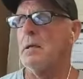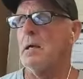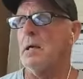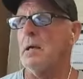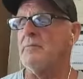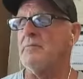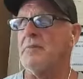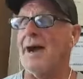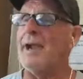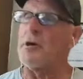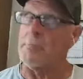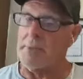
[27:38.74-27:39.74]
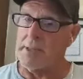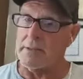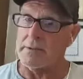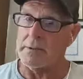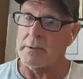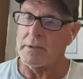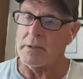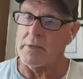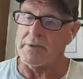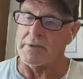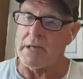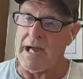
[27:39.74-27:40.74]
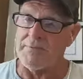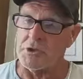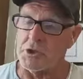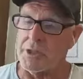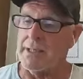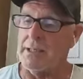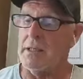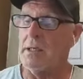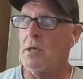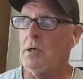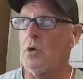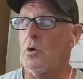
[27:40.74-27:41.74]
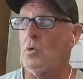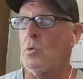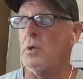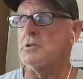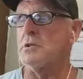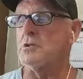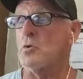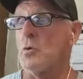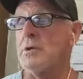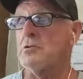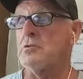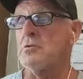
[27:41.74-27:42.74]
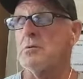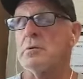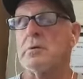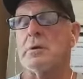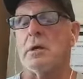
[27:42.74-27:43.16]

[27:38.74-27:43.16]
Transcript: environment of autophagy, which is going to